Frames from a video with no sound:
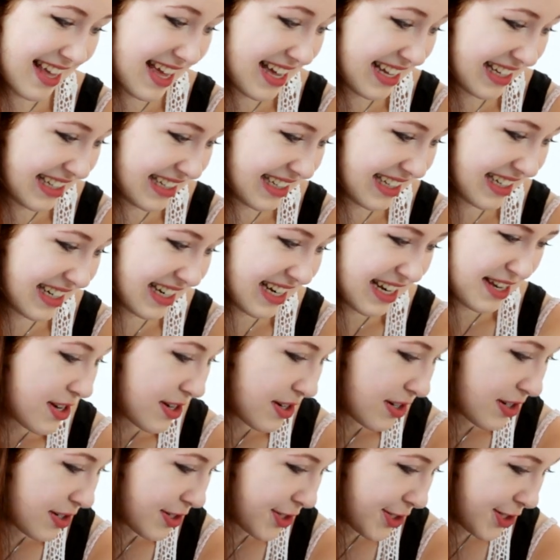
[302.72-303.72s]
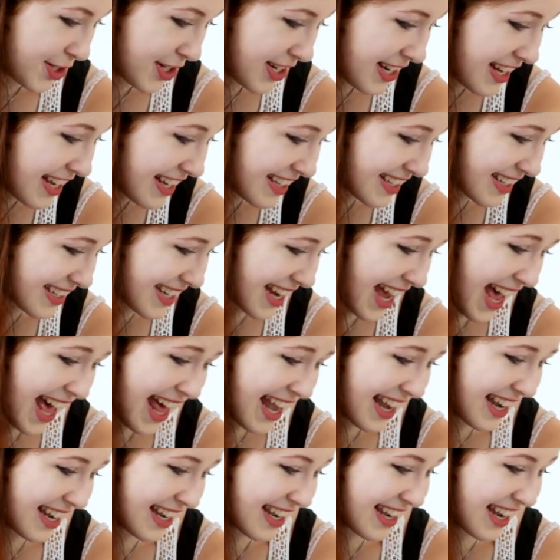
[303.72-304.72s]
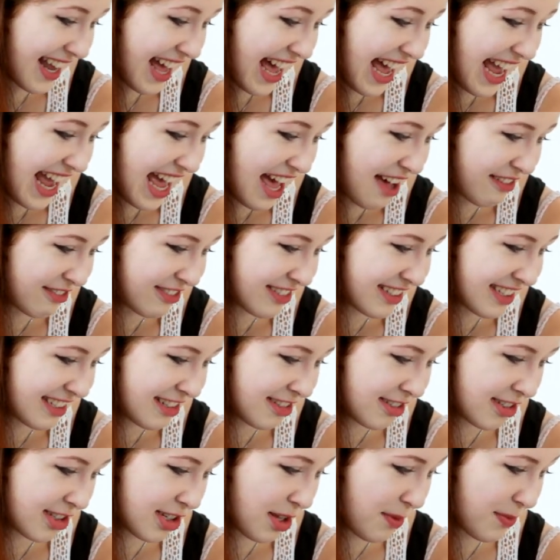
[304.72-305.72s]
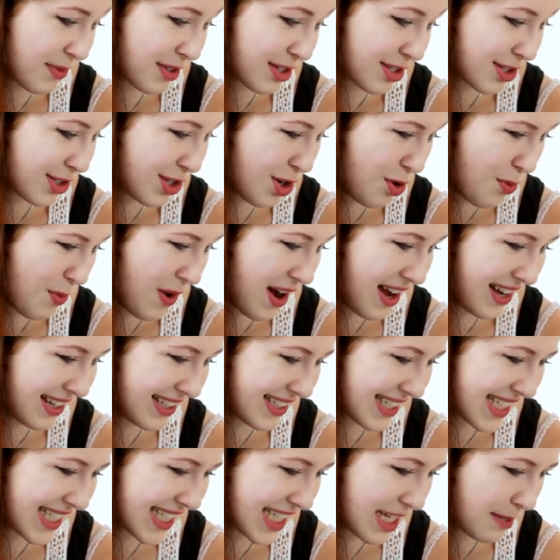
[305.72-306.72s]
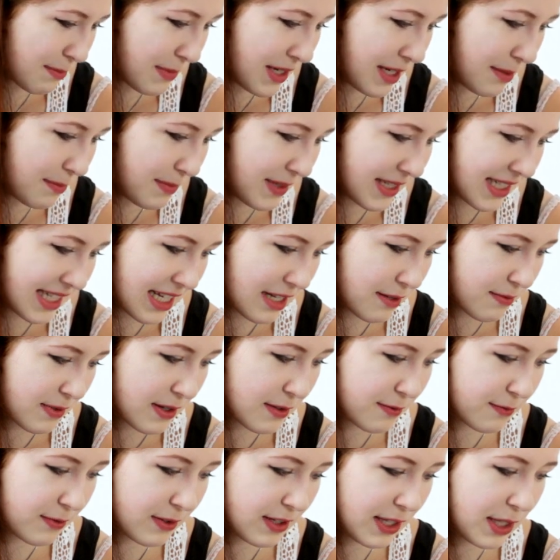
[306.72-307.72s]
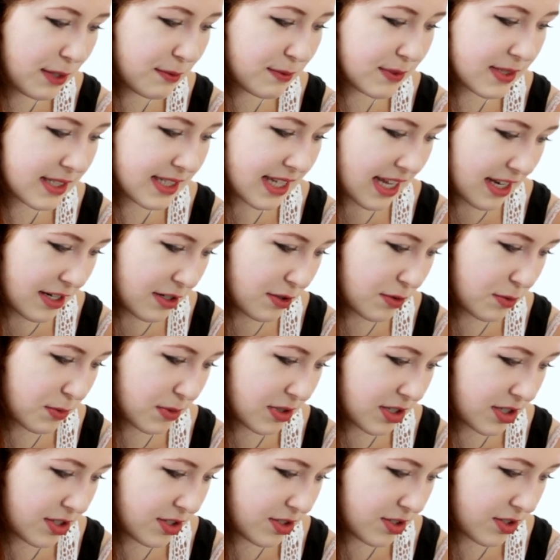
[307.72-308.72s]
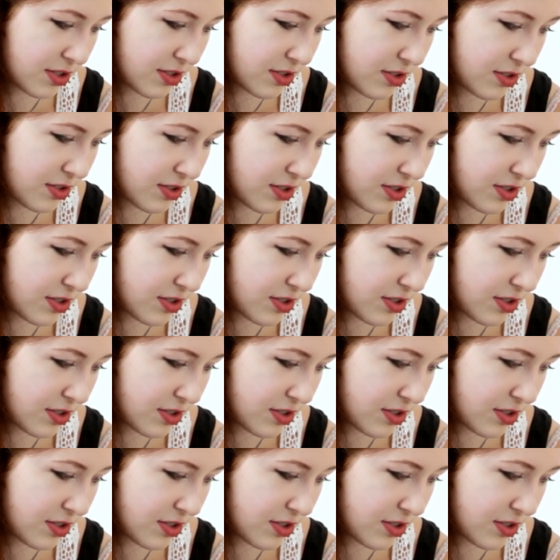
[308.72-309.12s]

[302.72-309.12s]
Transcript: that she needs a tan. I haven't seen something so white since I made myself a fluff sandwich.